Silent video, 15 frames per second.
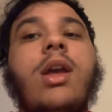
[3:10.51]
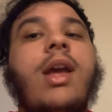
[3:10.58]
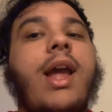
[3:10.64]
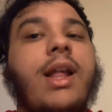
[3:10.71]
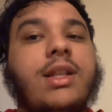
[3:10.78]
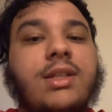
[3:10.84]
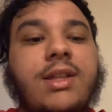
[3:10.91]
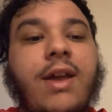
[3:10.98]

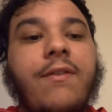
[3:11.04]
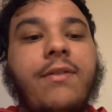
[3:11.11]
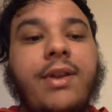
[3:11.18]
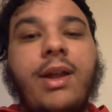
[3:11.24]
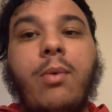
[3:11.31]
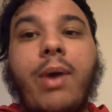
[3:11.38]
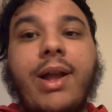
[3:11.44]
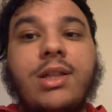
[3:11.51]
It's definitely
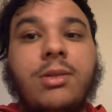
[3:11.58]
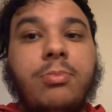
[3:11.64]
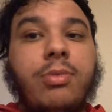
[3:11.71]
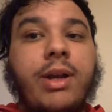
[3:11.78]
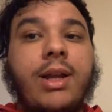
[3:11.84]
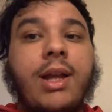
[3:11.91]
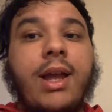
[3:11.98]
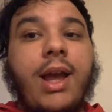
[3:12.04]
a way to
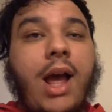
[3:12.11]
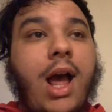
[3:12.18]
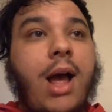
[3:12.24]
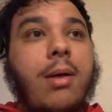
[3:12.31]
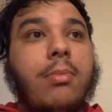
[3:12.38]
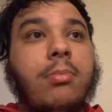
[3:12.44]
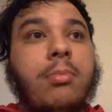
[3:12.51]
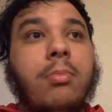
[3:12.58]
bring
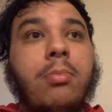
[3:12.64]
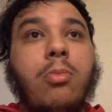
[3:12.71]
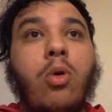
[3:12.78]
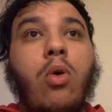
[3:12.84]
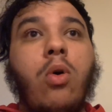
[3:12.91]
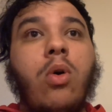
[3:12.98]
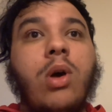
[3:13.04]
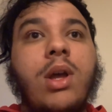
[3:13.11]

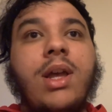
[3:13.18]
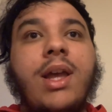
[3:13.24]
more